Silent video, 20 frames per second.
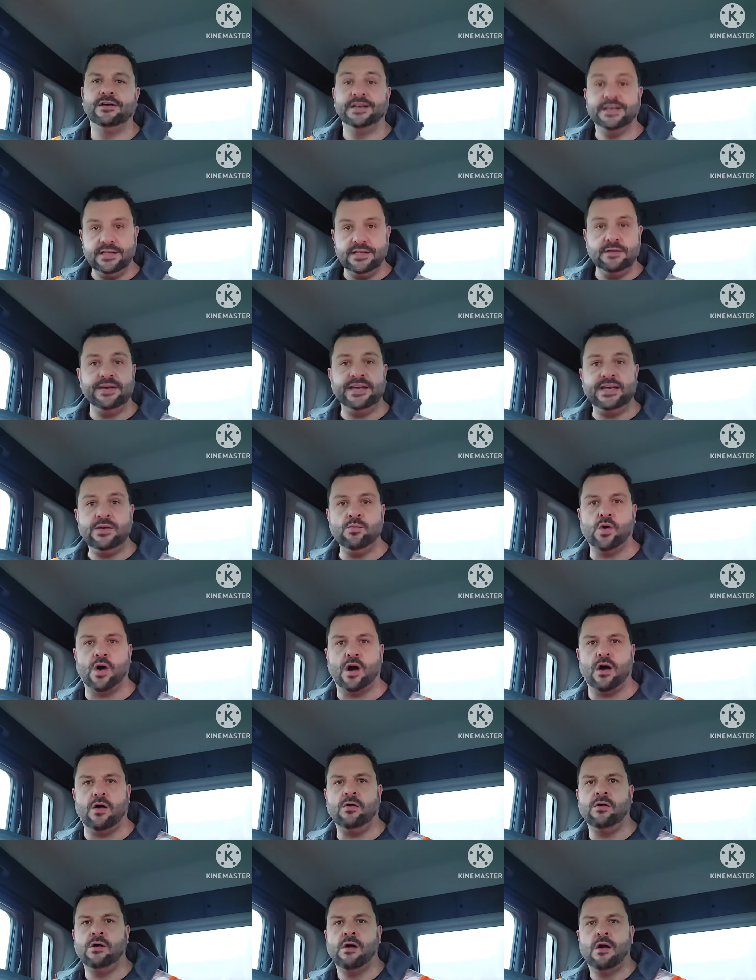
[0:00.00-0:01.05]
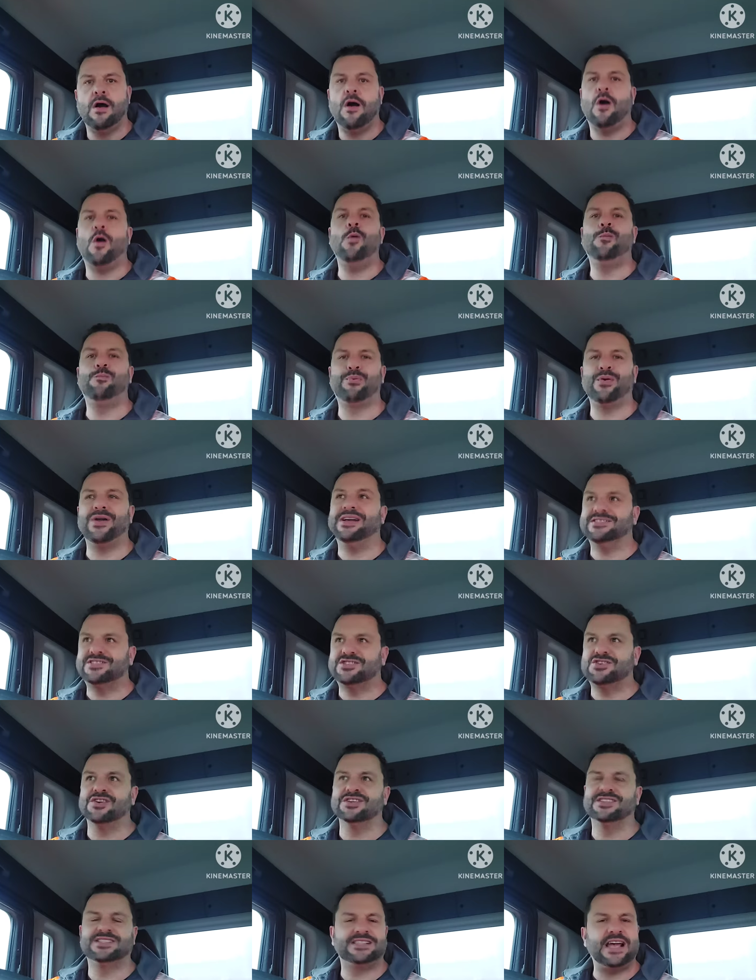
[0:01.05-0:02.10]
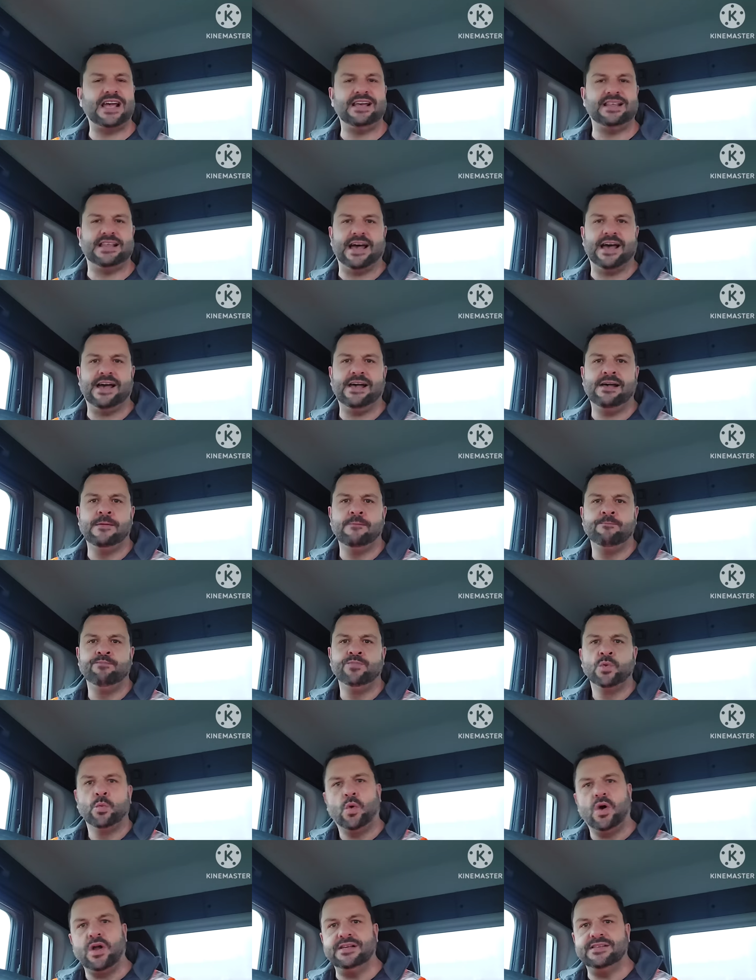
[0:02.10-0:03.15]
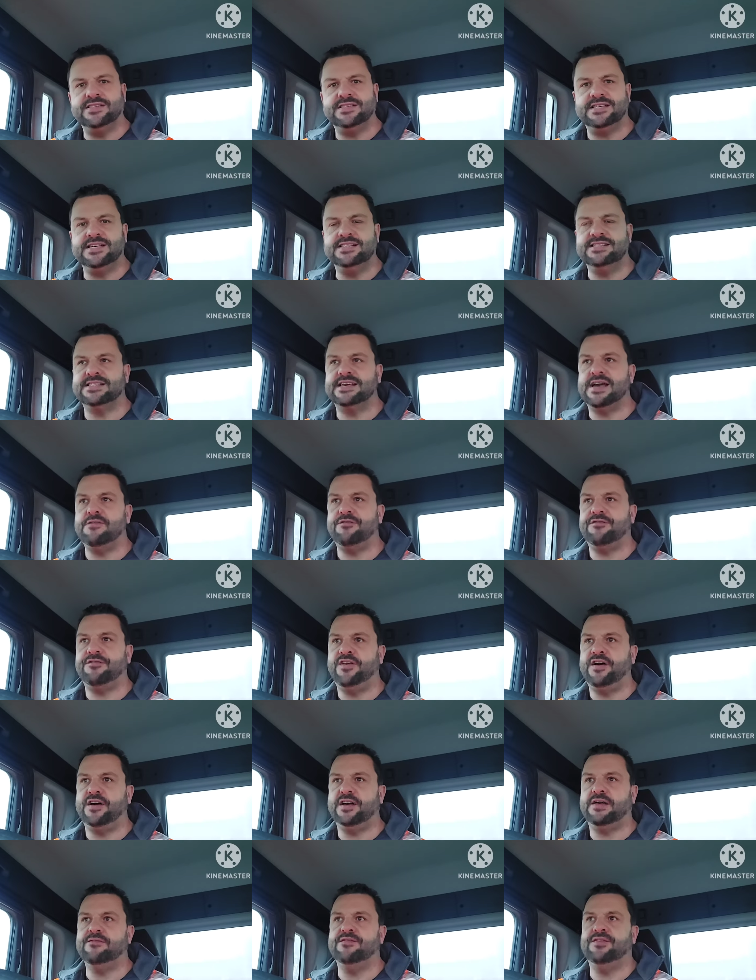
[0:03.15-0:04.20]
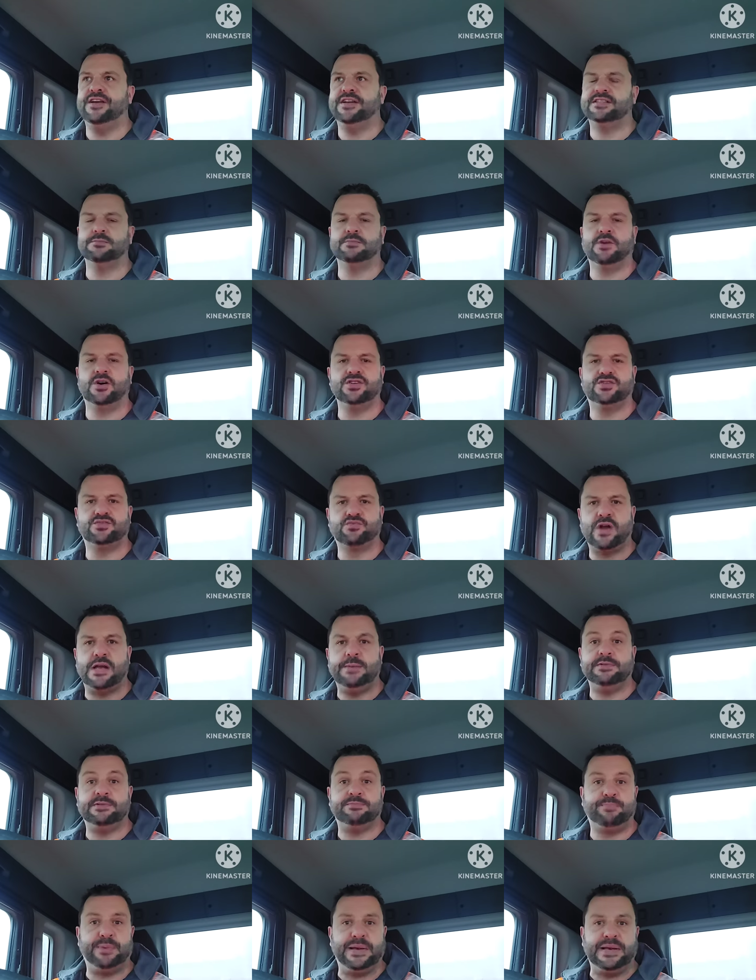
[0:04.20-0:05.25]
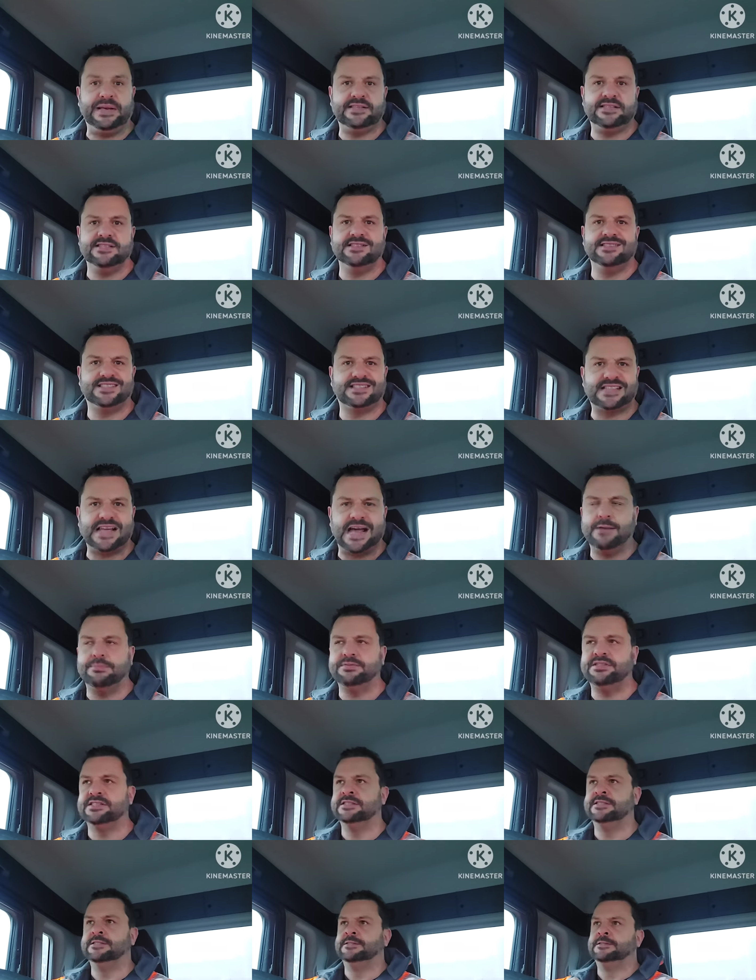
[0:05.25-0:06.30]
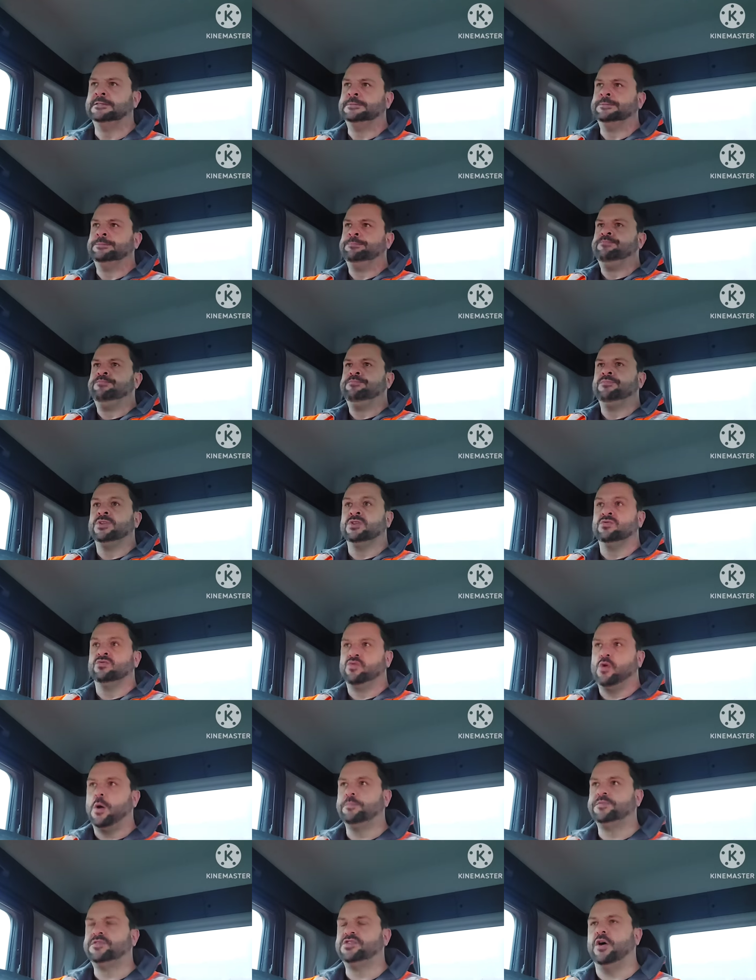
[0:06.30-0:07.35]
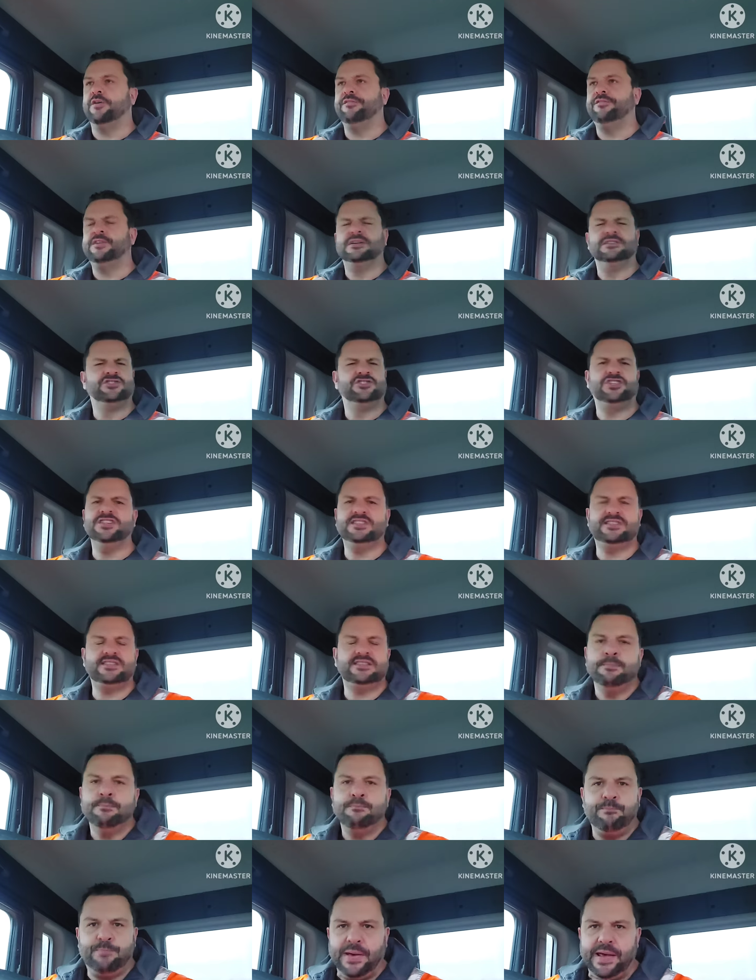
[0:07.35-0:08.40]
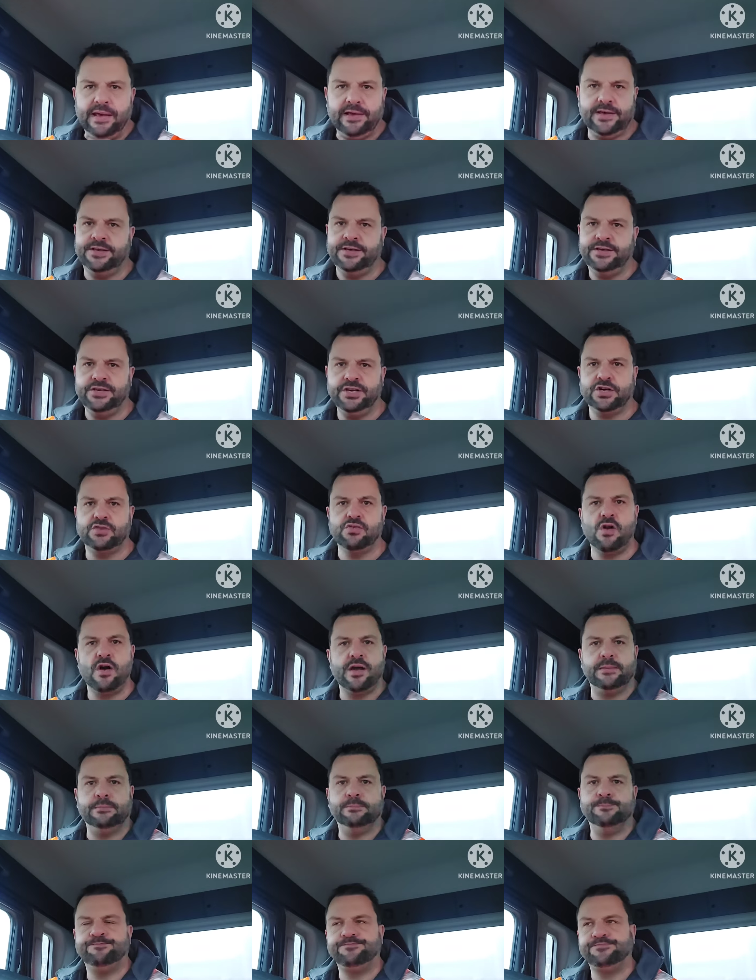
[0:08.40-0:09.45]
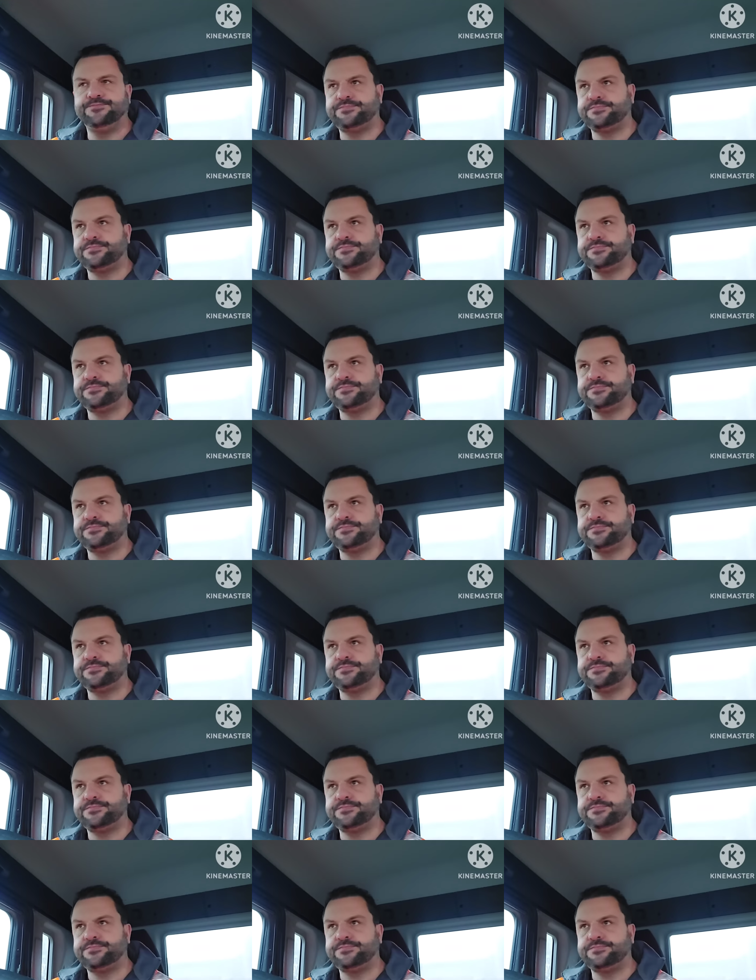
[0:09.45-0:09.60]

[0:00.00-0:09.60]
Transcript: In the meanwhile, old Brit's got to stay there while his kids get fucking victimised, raped, beaten, stabbed, robbed off. Just pick your crime.